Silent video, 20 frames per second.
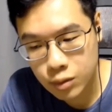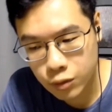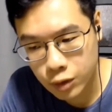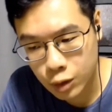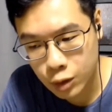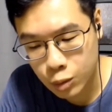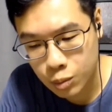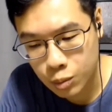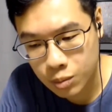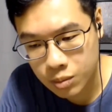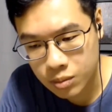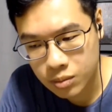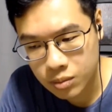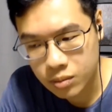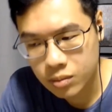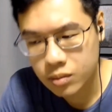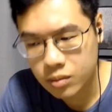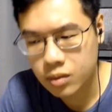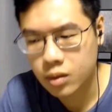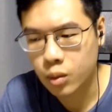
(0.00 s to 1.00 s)
film,
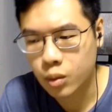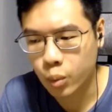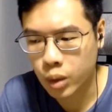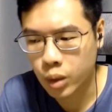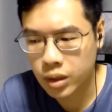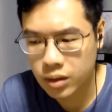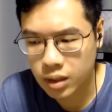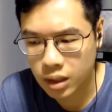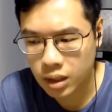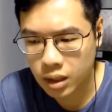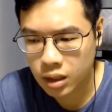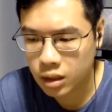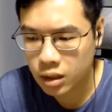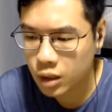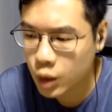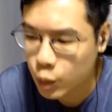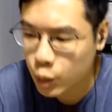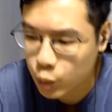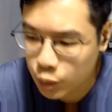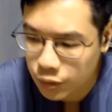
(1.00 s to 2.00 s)
one day
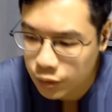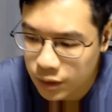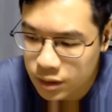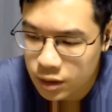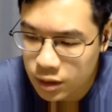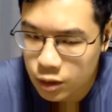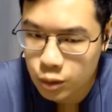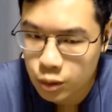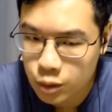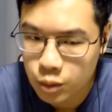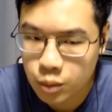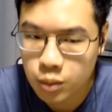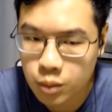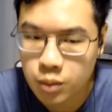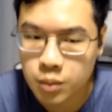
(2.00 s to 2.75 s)
God will visit you.